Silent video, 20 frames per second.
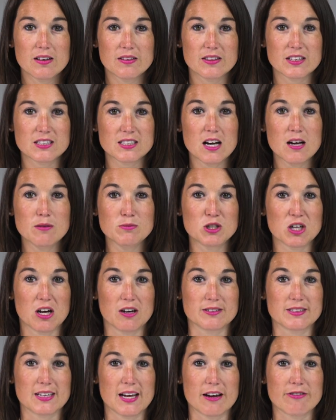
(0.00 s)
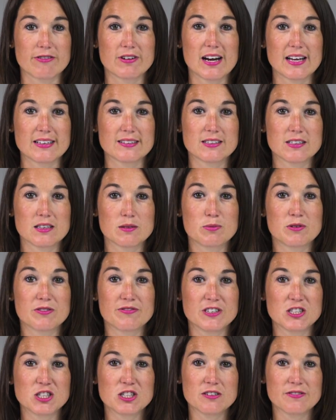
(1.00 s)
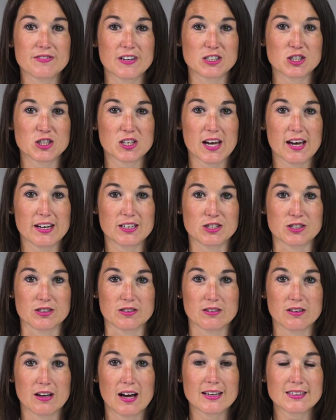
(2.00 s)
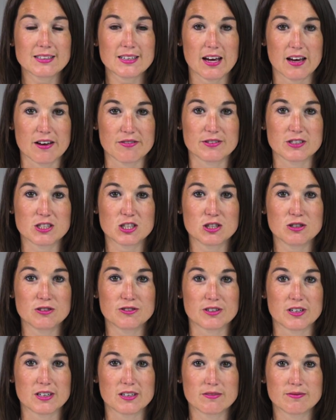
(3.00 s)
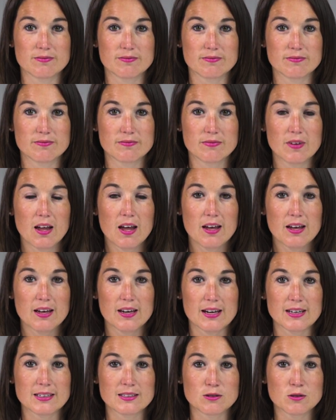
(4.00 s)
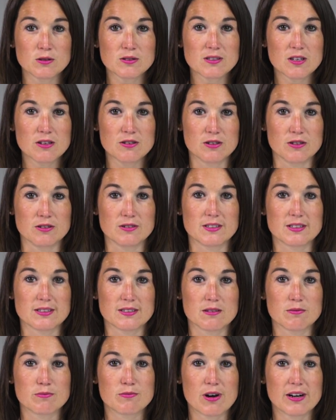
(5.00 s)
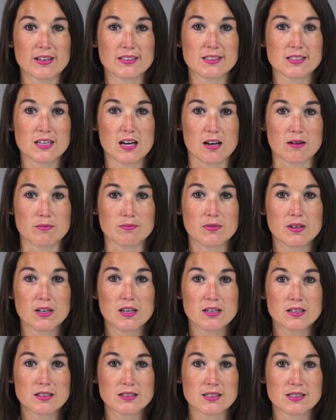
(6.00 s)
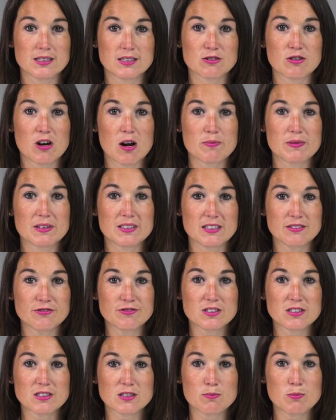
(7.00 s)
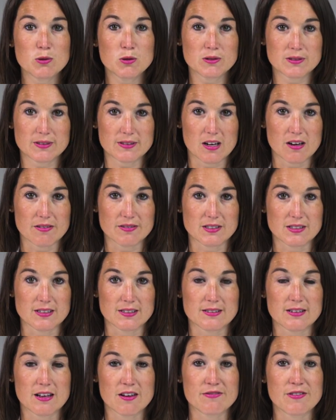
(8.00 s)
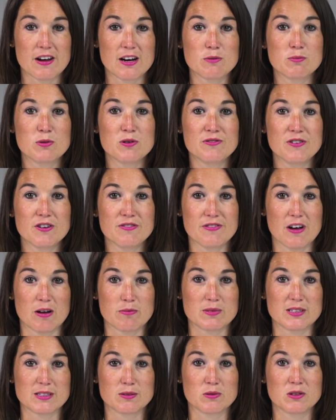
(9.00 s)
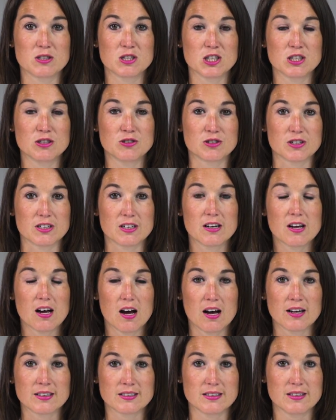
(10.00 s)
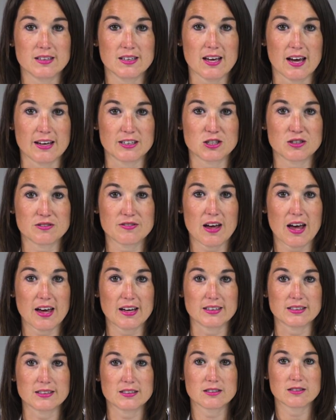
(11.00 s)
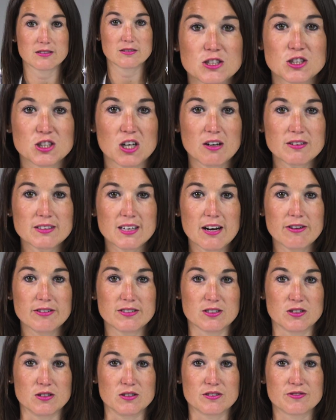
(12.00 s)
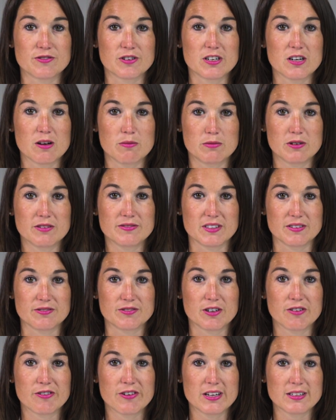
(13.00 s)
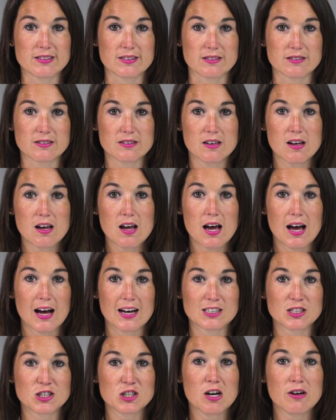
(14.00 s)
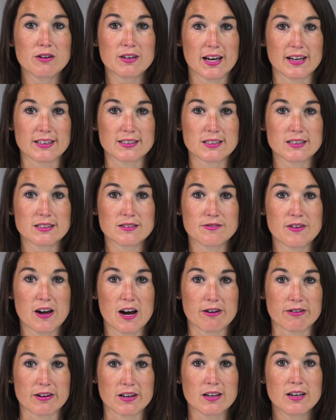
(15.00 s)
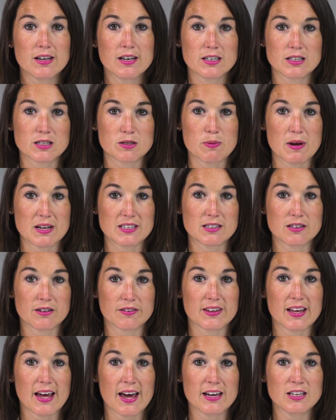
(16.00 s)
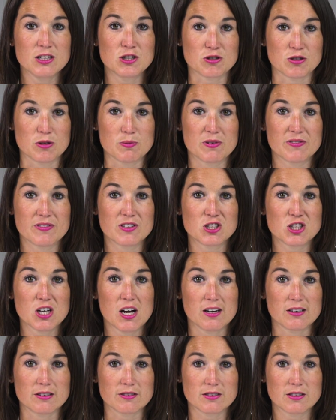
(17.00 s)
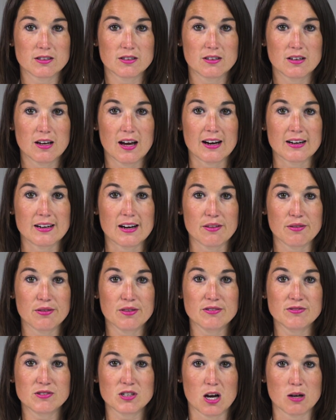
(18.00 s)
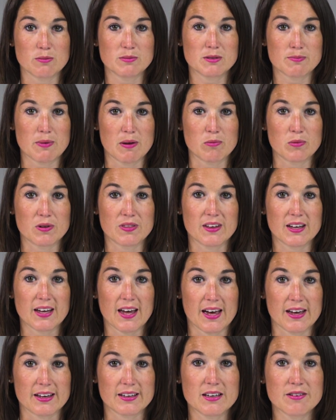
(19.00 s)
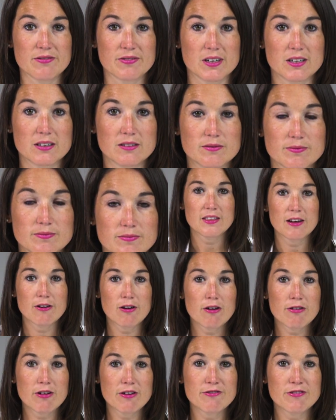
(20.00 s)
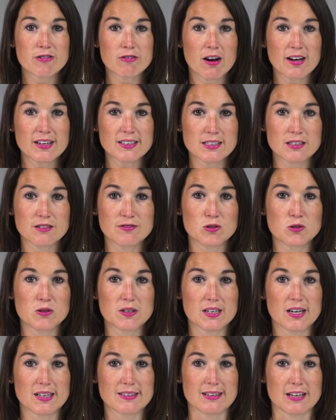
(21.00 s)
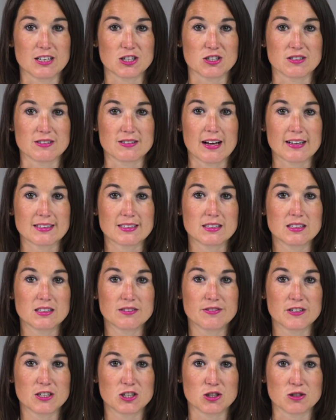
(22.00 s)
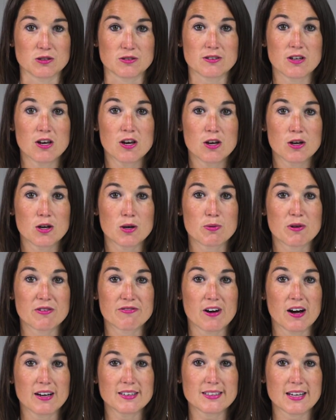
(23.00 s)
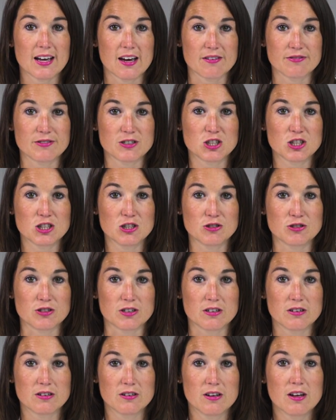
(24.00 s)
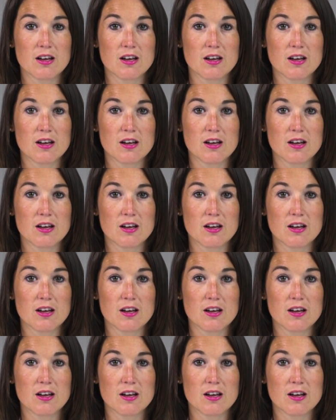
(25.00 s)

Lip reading: The term childcare relates to the provision of education and care for children. It is also used as an umbrella term to describe the different support services available for families with children under the age of 8. Childcare is used for a number of different reasons, and childcare does vary depending on the age group of the child and length of time spent with the caregiver. There are a variety of organisations and individuals who provide care for children,